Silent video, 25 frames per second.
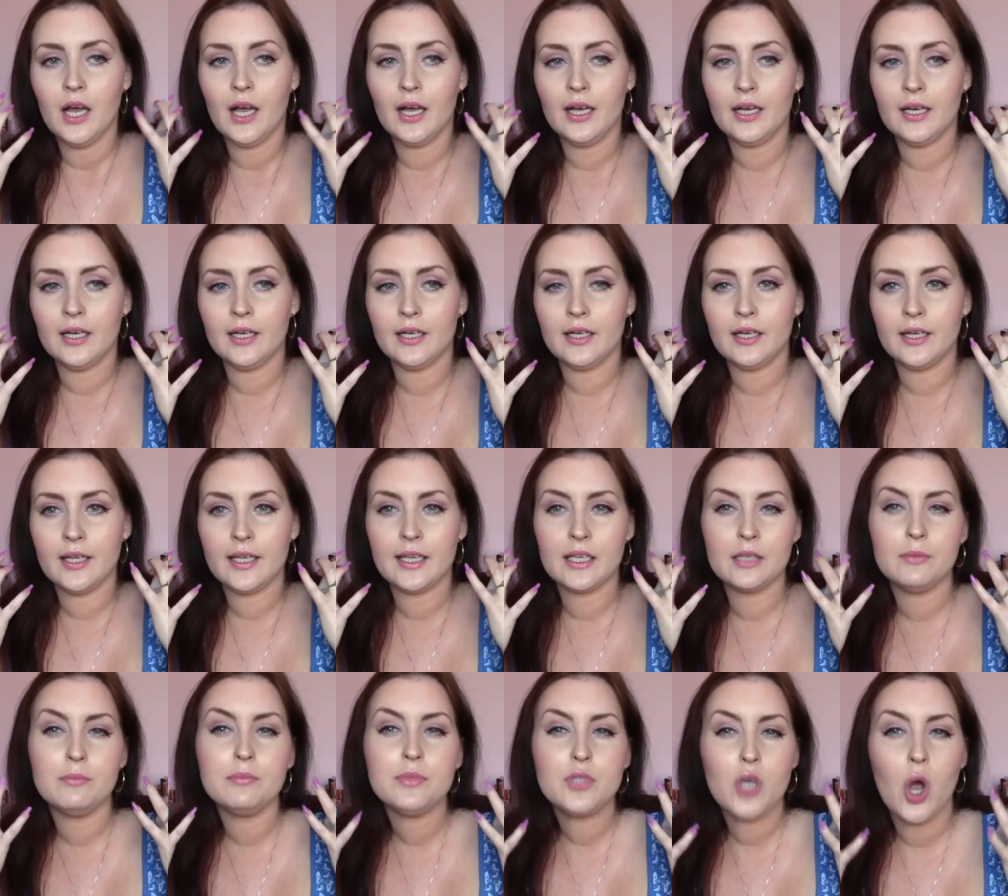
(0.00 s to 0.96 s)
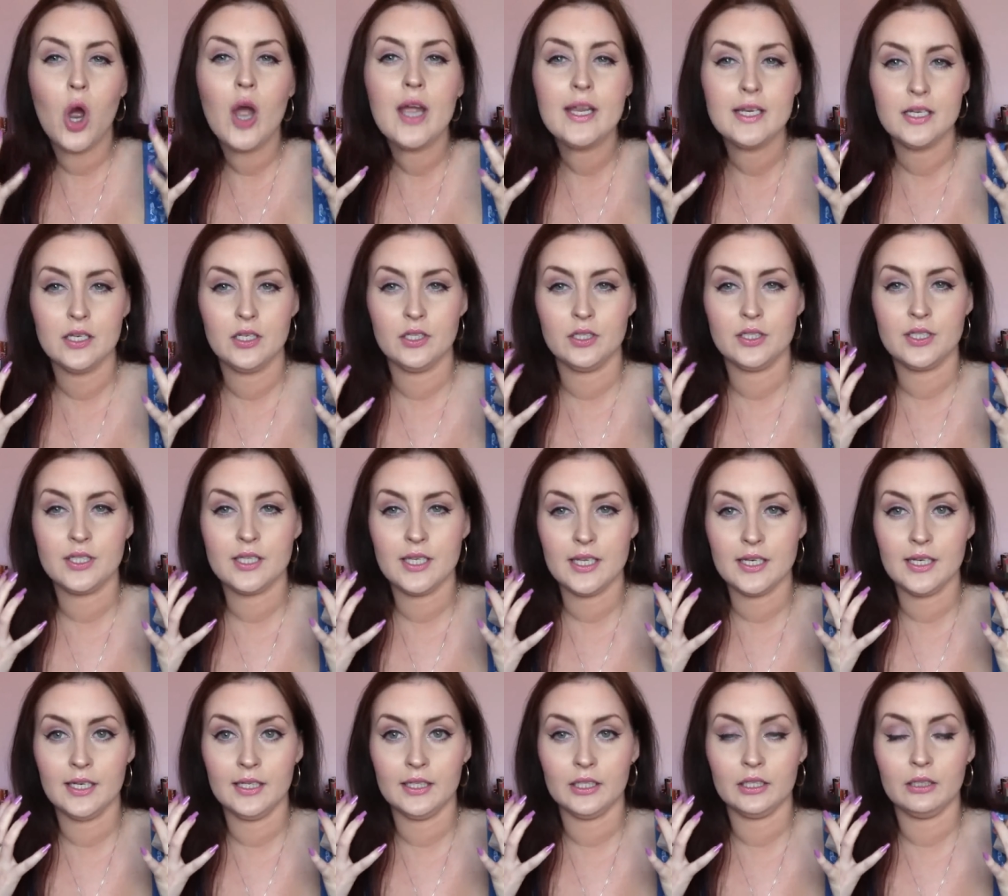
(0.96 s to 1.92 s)
uh, it can tighten your
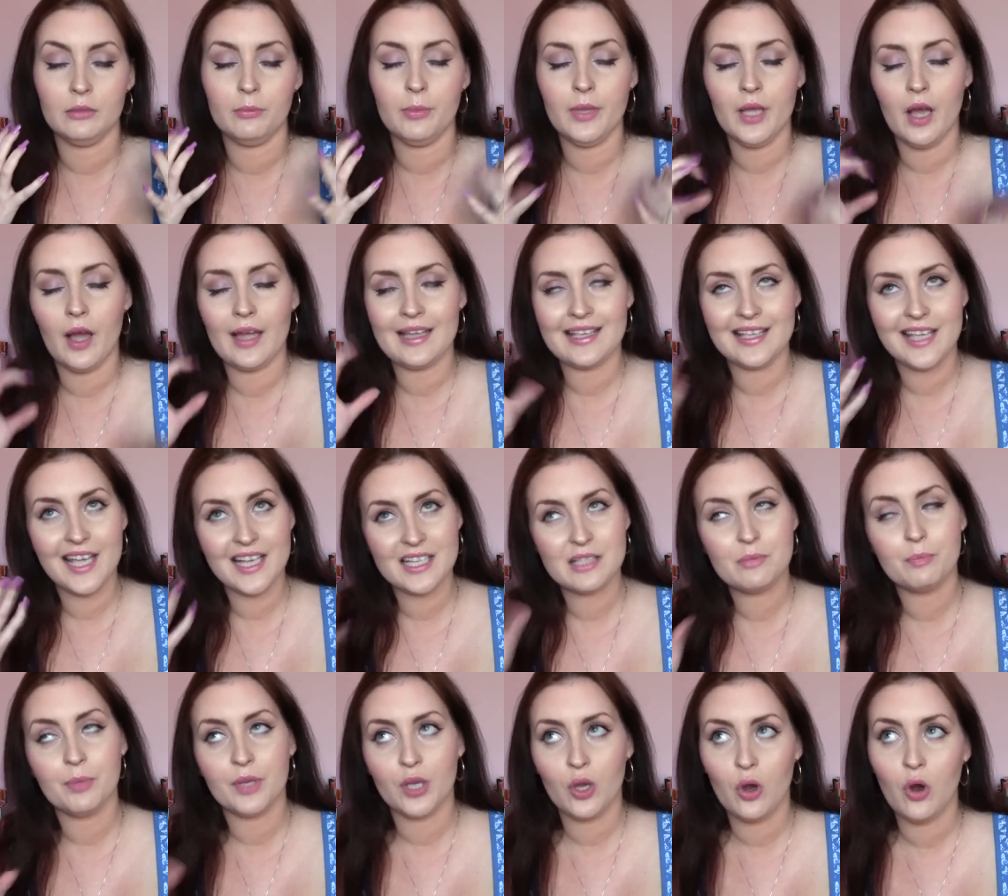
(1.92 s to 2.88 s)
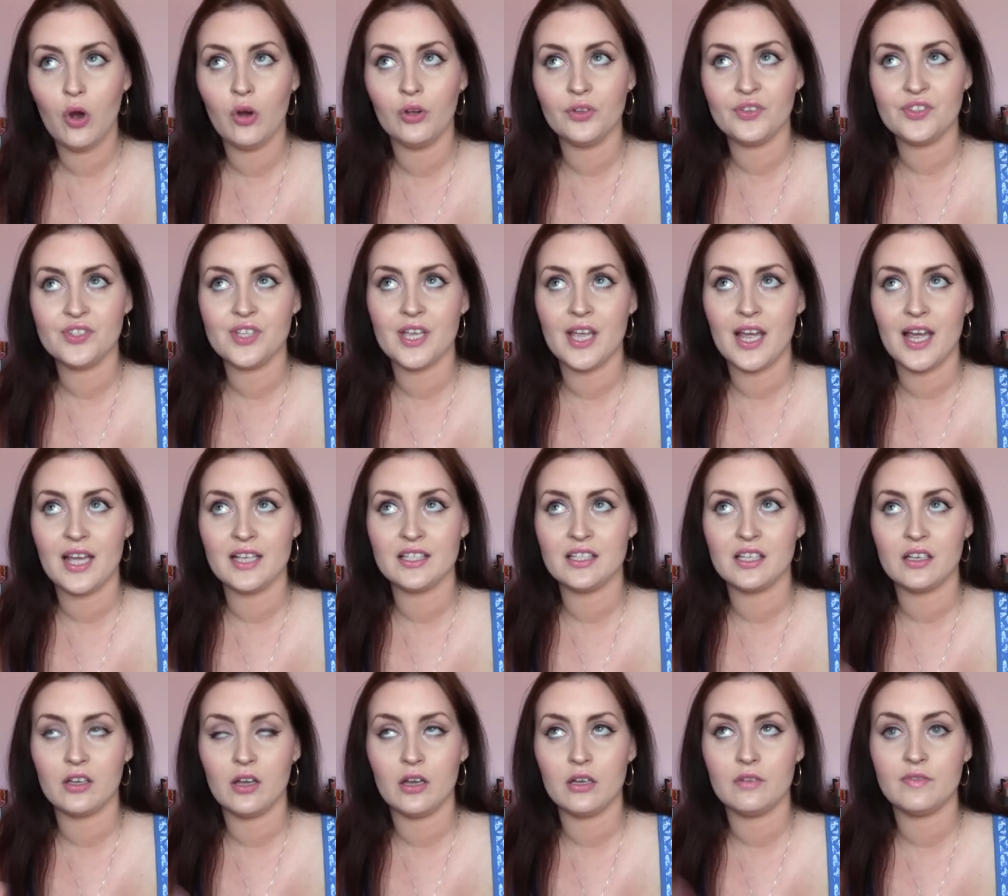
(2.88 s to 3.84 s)
skin a little bit, I guess, because it
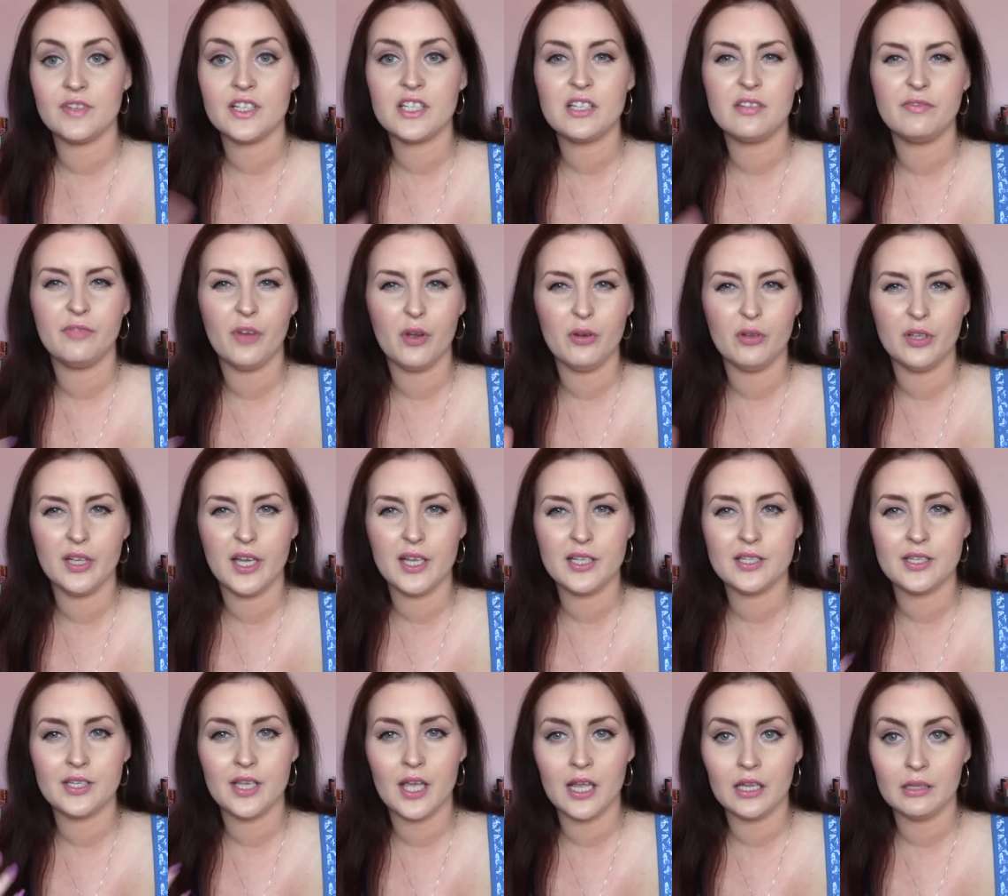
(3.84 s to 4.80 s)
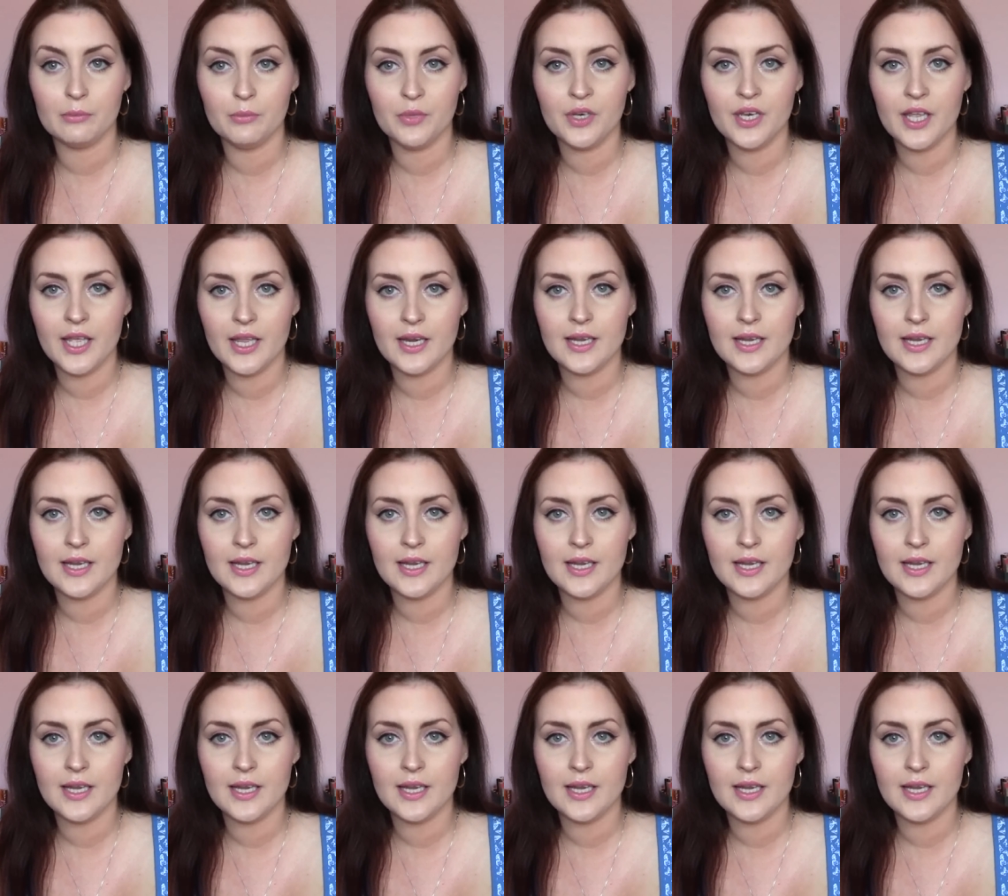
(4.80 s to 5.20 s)
has that kind of exfoliating element